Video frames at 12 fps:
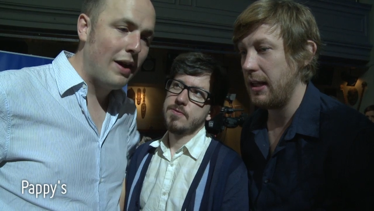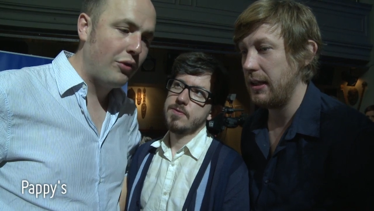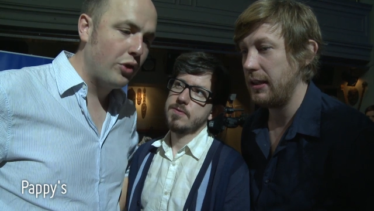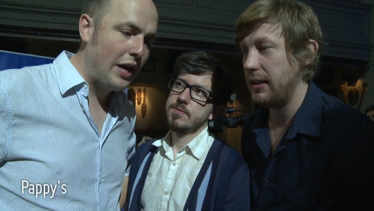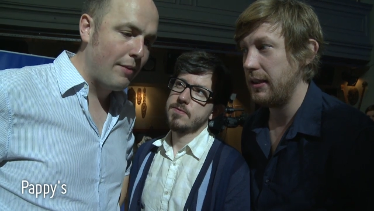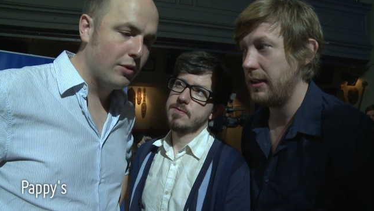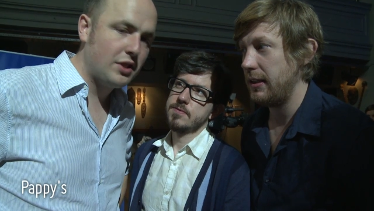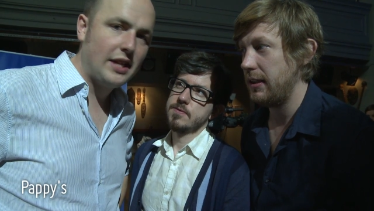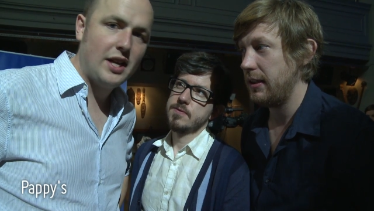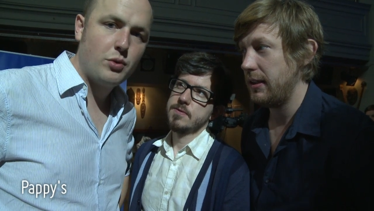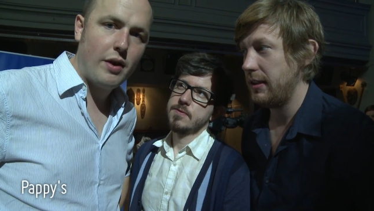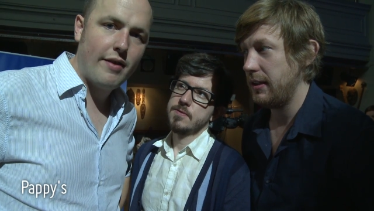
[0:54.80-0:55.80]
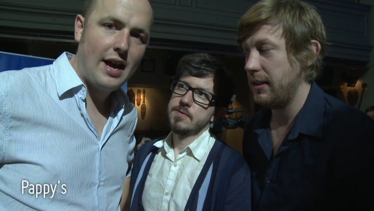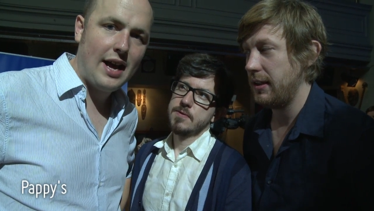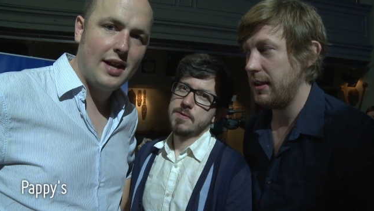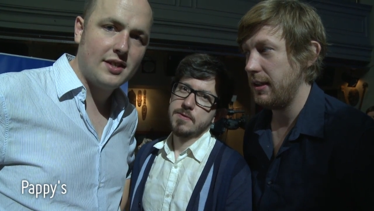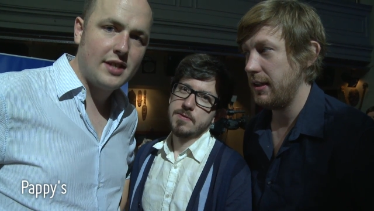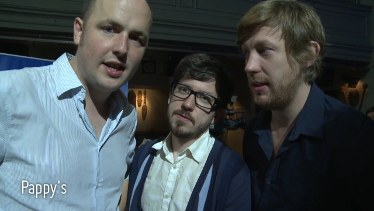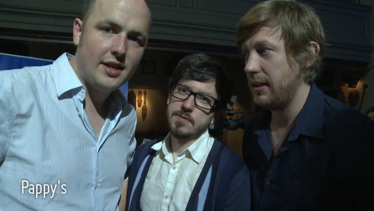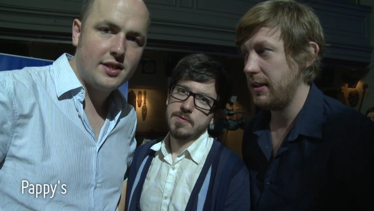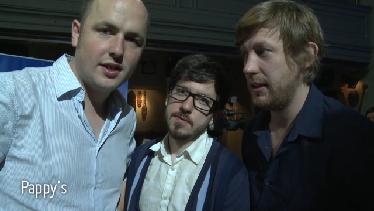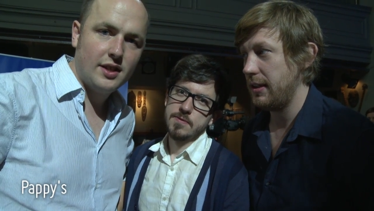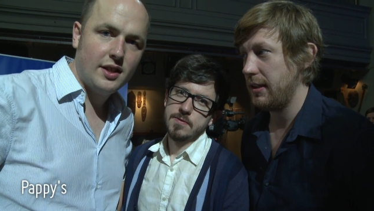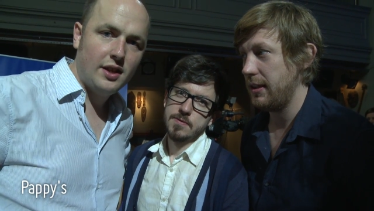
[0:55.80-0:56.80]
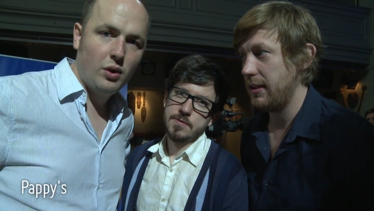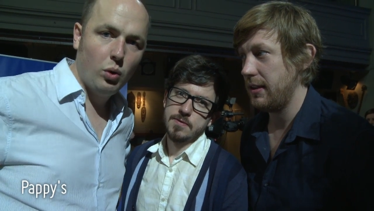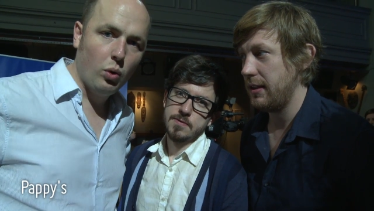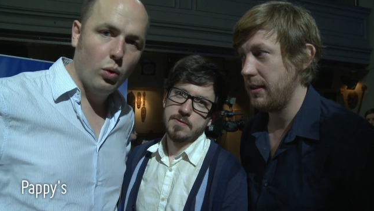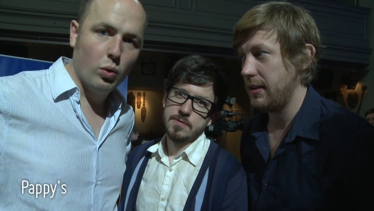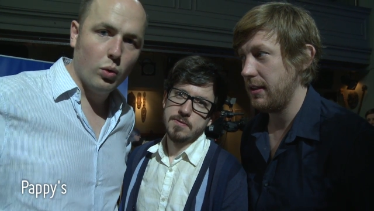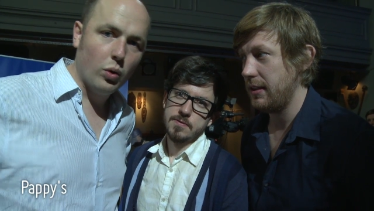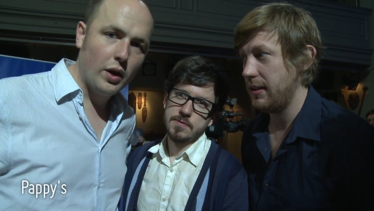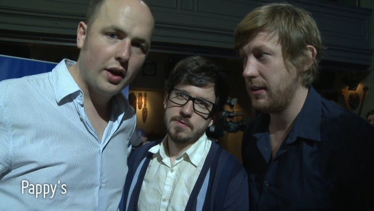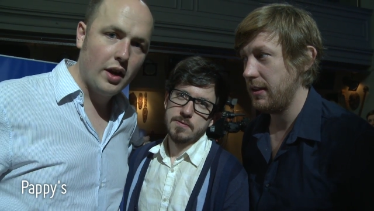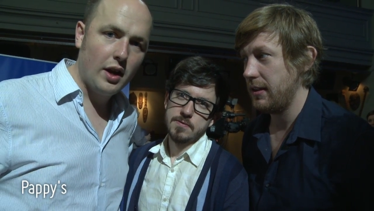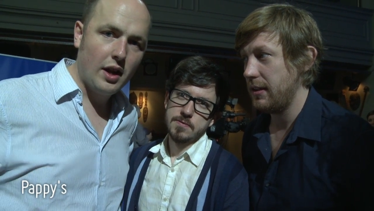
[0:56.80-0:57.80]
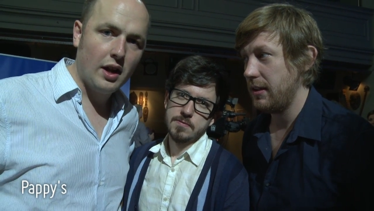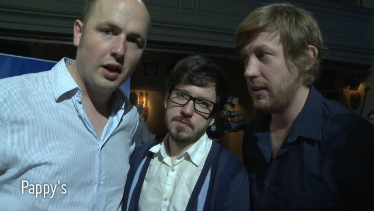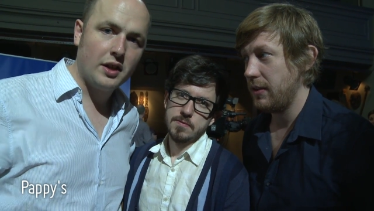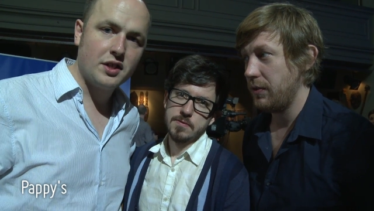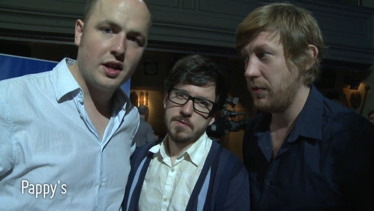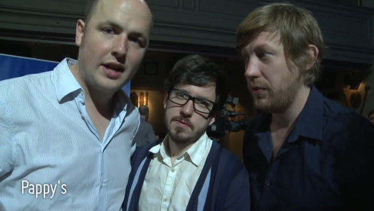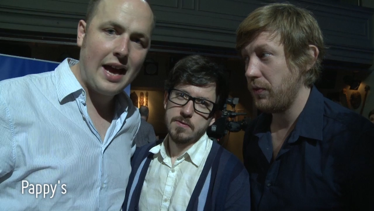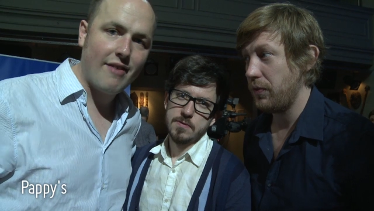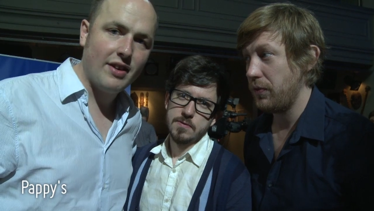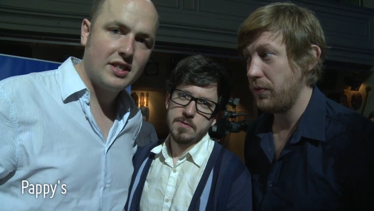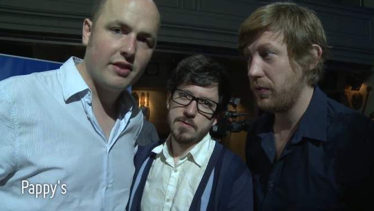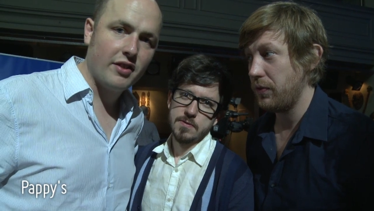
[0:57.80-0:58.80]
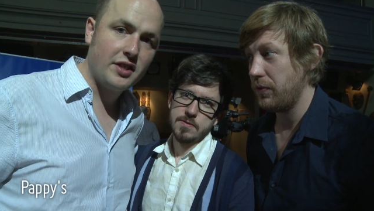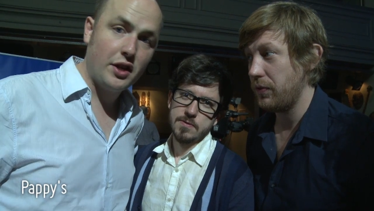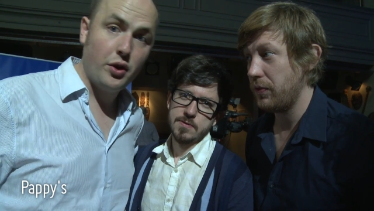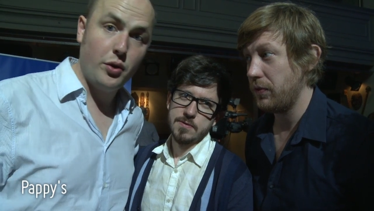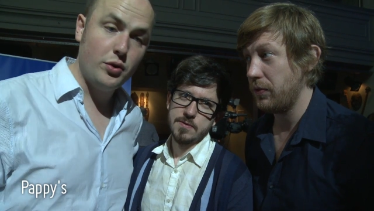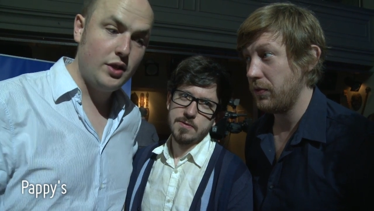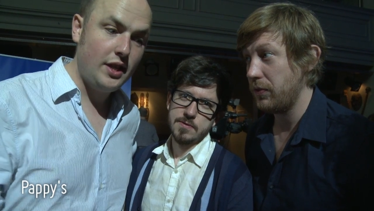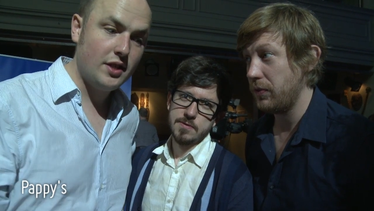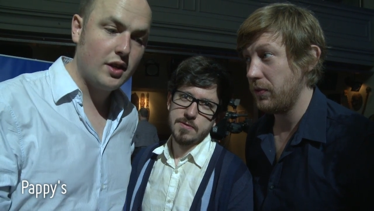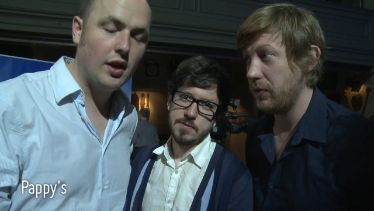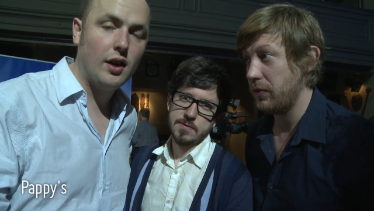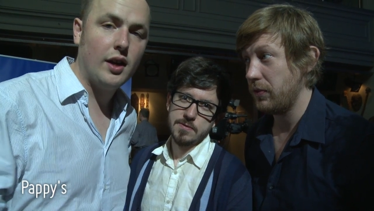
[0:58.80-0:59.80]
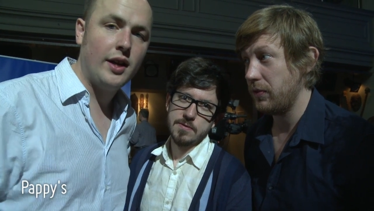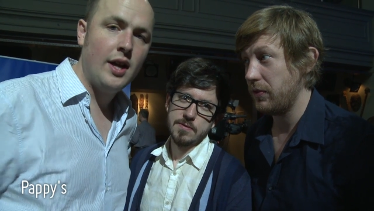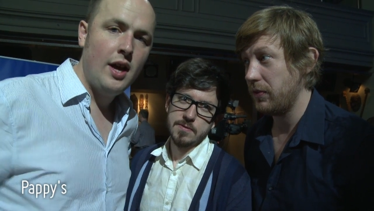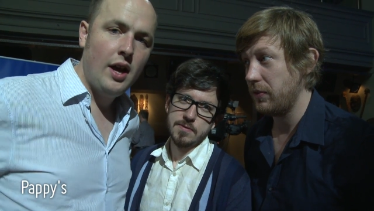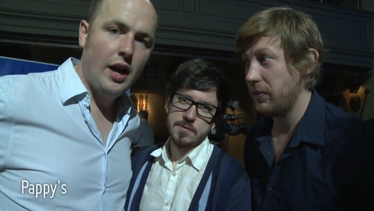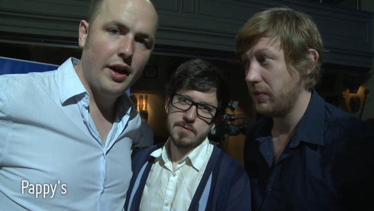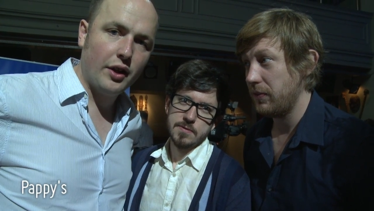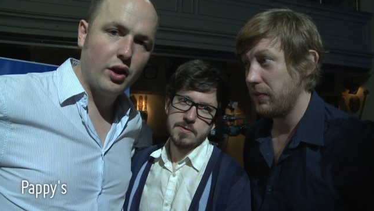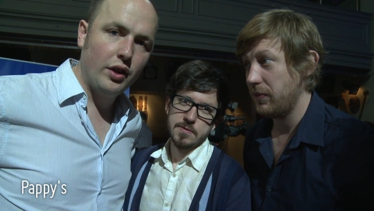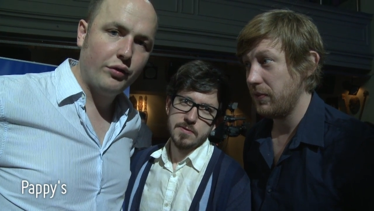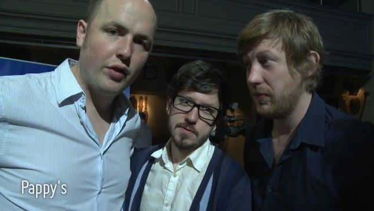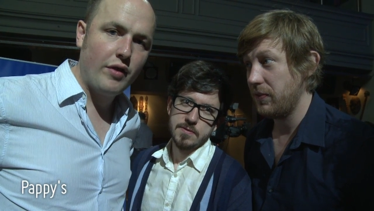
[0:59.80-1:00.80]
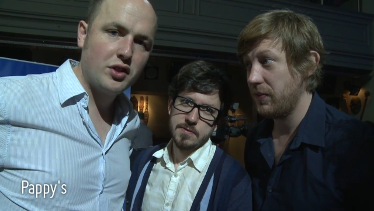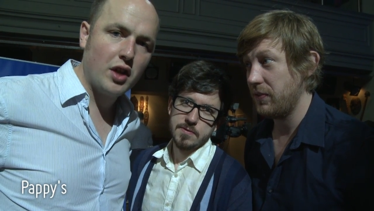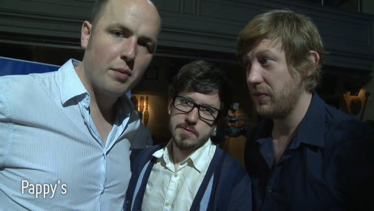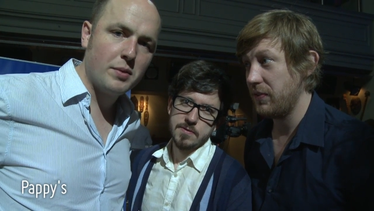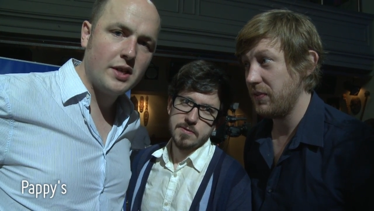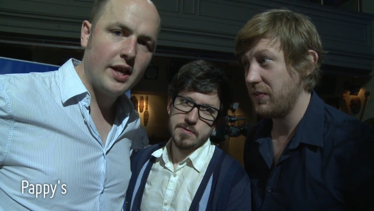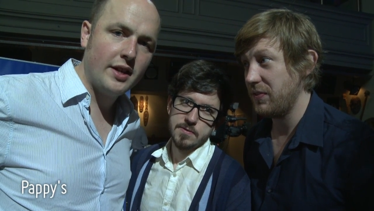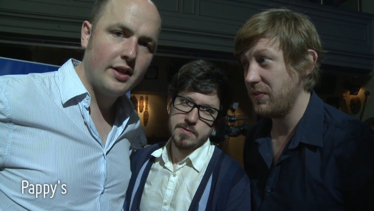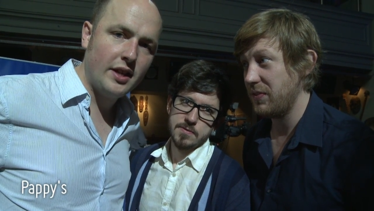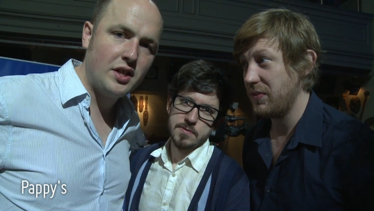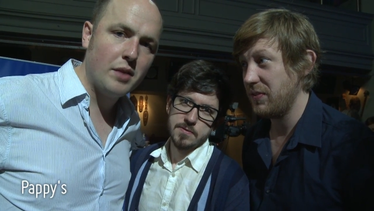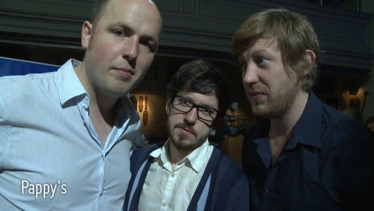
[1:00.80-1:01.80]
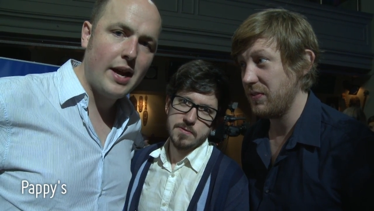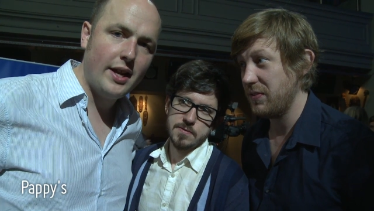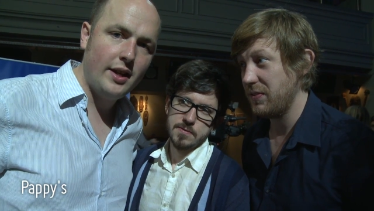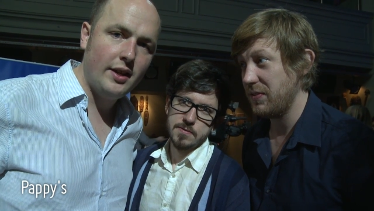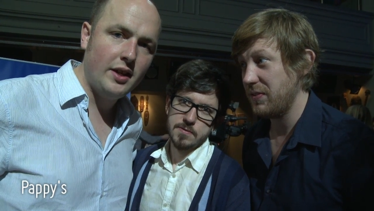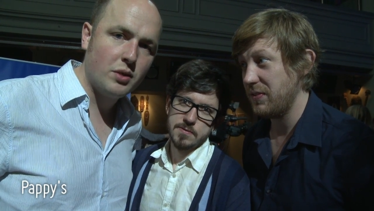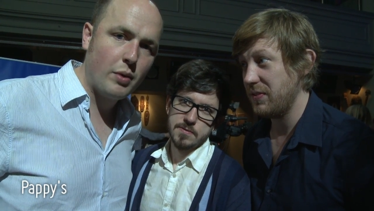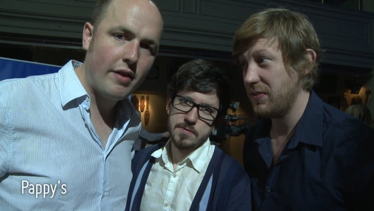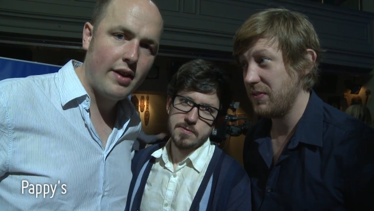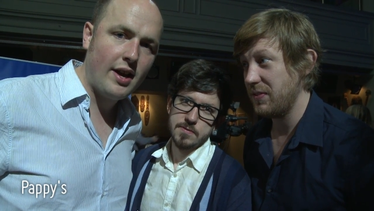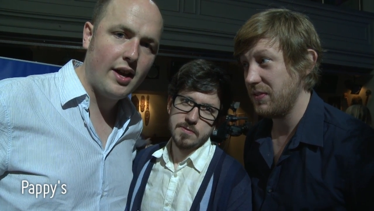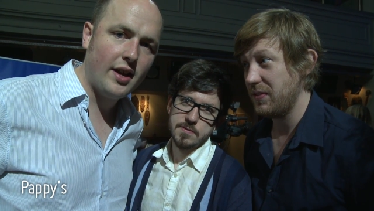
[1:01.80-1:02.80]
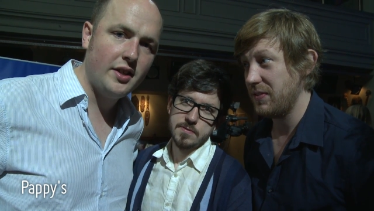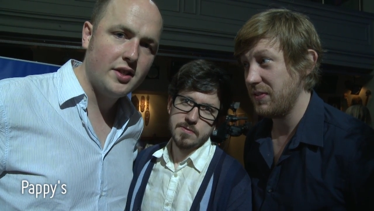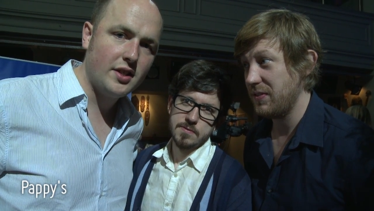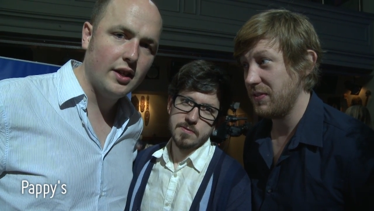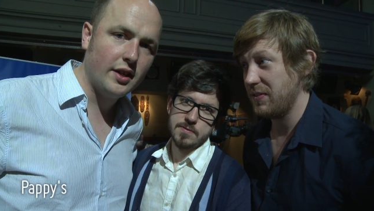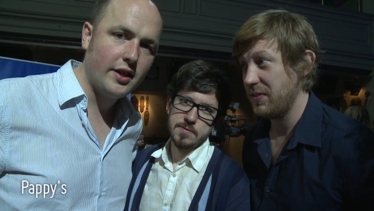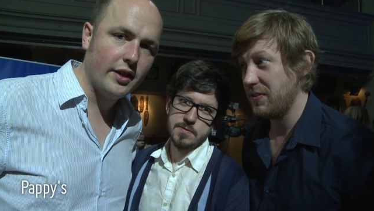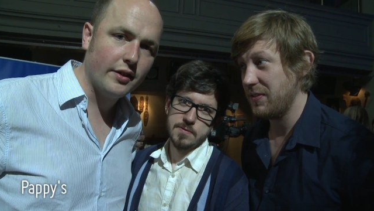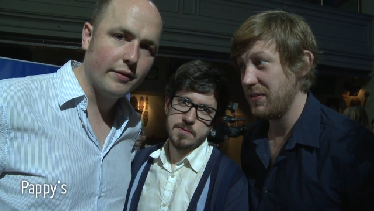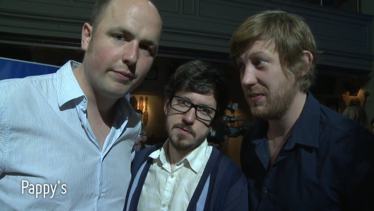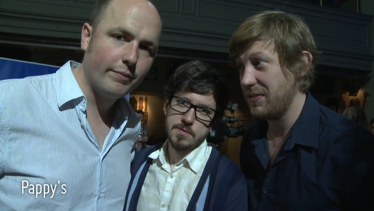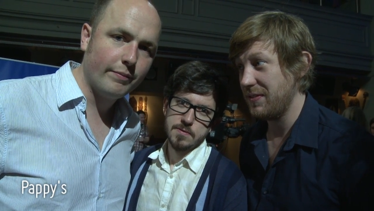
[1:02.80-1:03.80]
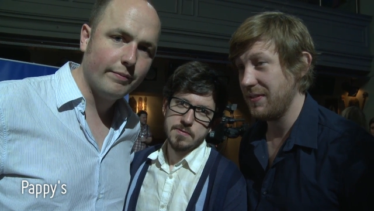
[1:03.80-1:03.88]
Speaker 1: Matthew came on stage wearing a hat and said, "Ooh," and like as a character, and I said, "Who's this guy?" And a guy in the front row stood up and said, "It's your mate, he's wearing a hat, he's still a cunt."